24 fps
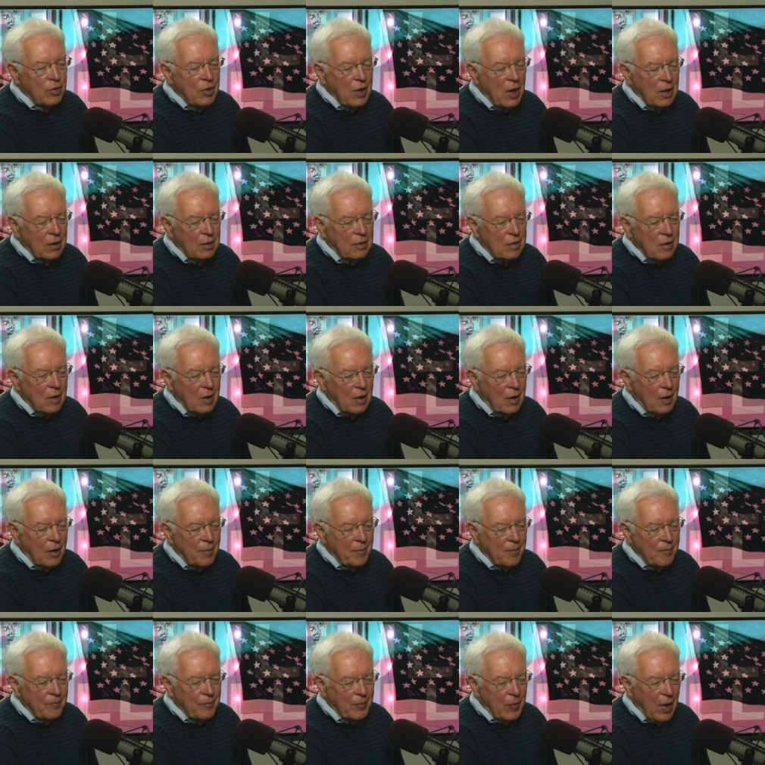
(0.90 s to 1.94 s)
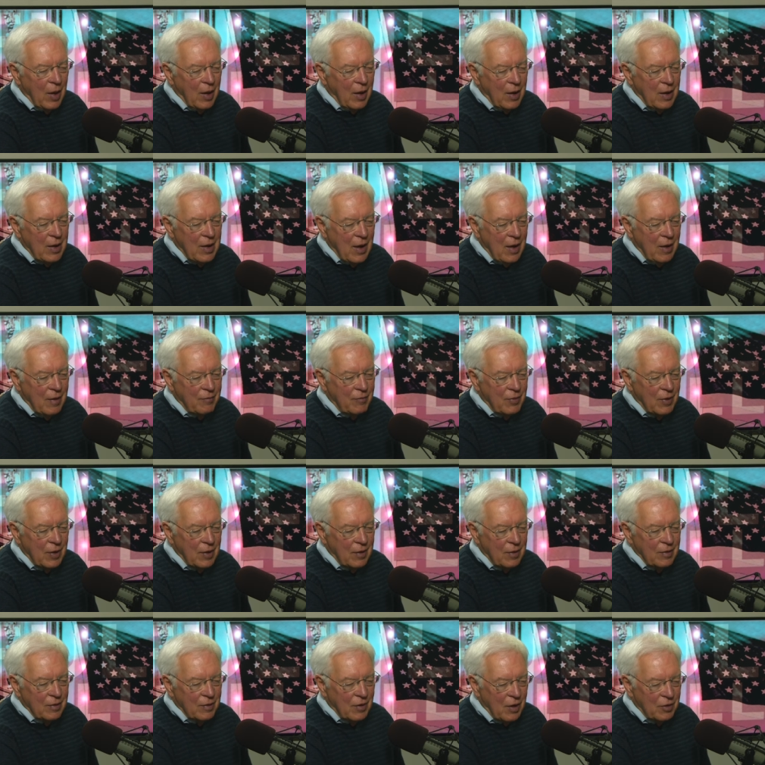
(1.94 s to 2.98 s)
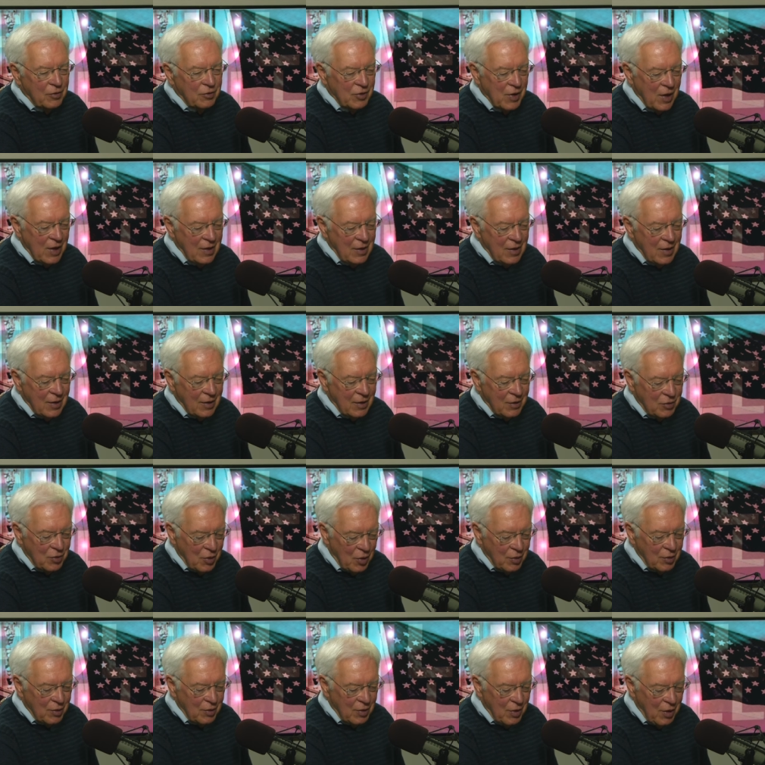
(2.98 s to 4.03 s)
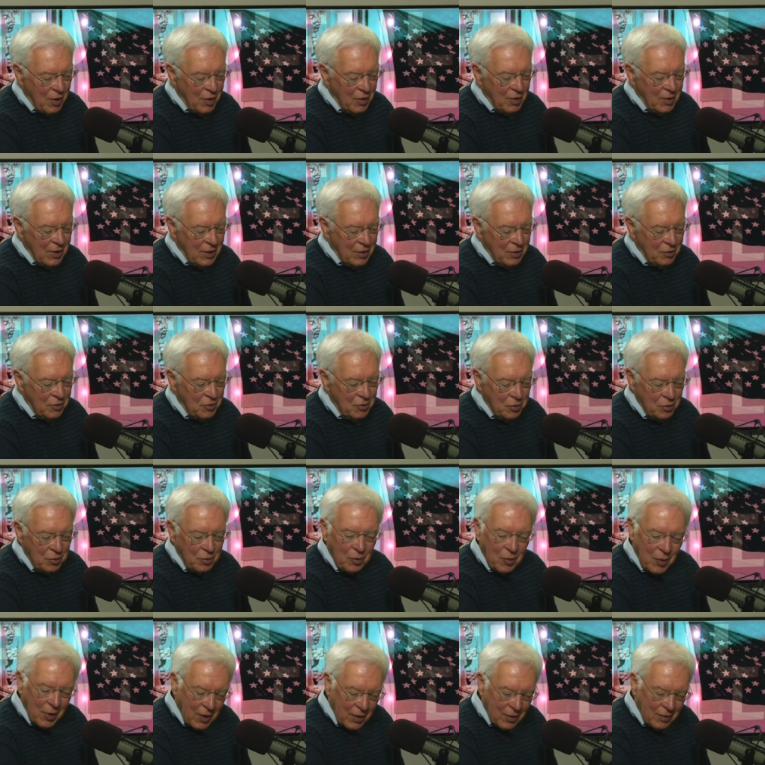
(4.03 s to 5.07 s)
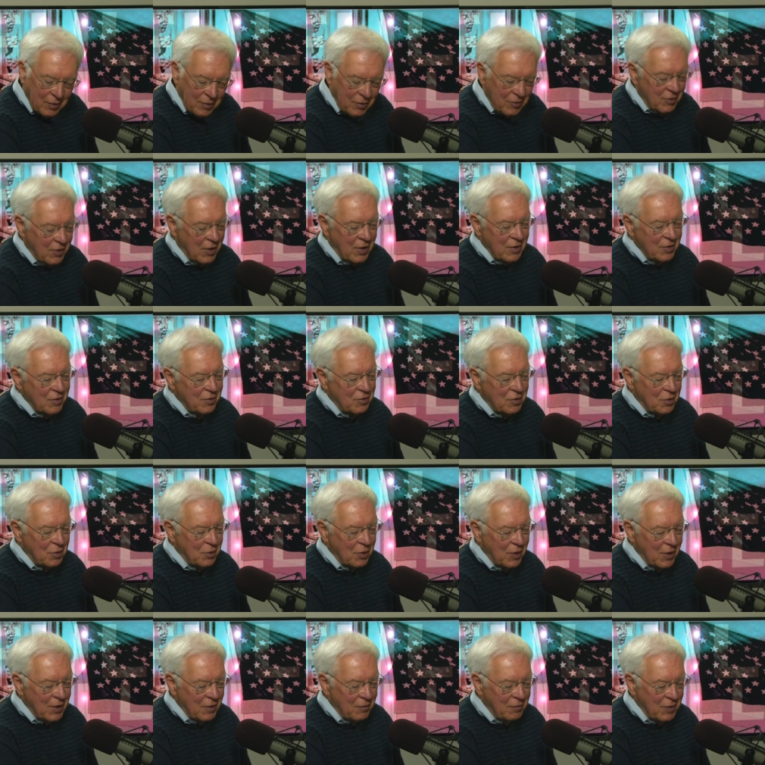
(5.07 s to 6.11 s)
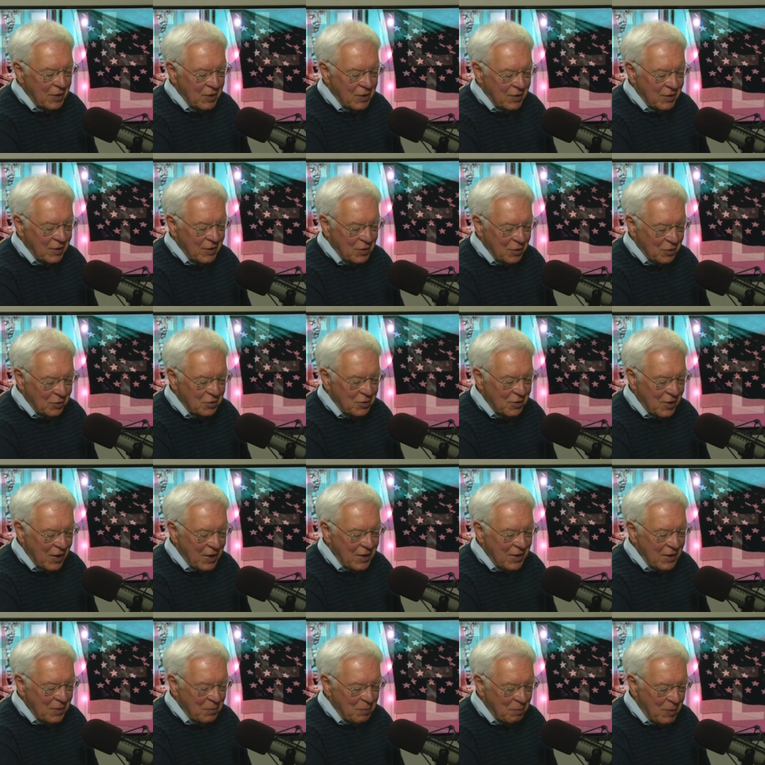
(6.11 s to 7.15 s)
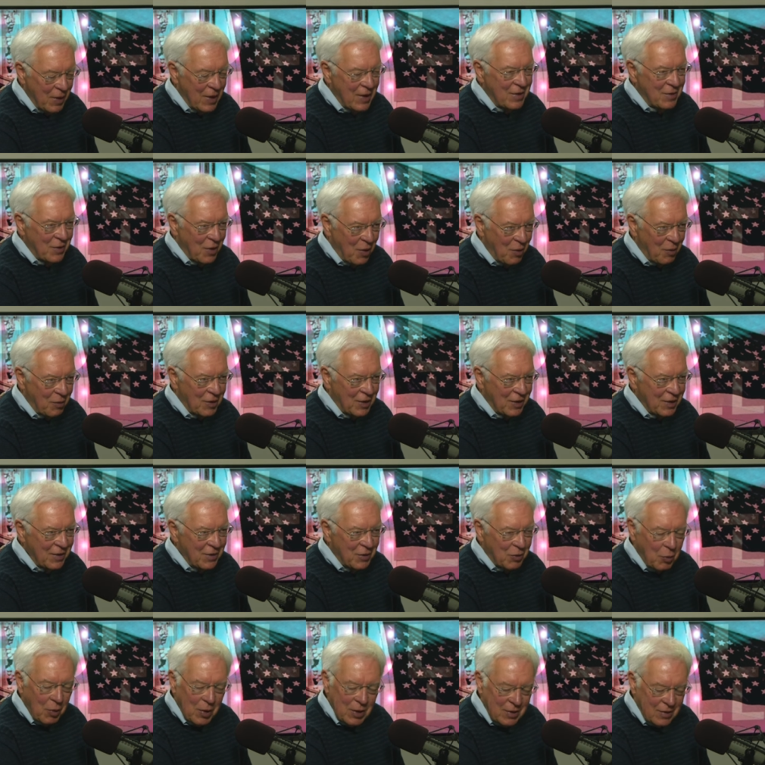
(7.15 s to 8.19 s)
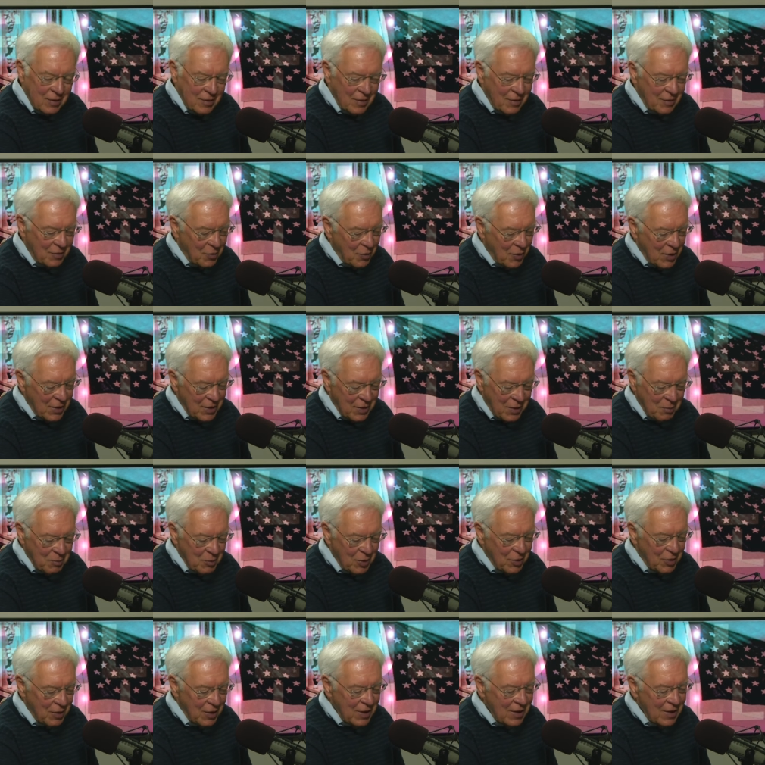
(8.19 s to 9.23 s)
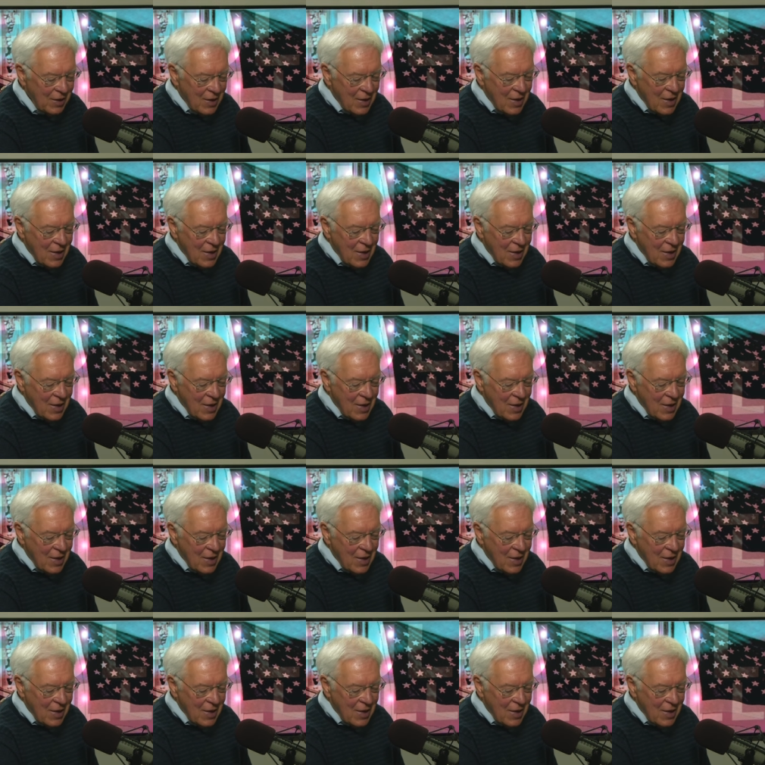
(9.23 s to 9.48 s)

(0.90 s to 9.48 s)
that I have a son and a daughter-in-law and two grandsons who live in your state in Bend, Oregon, a great, great community.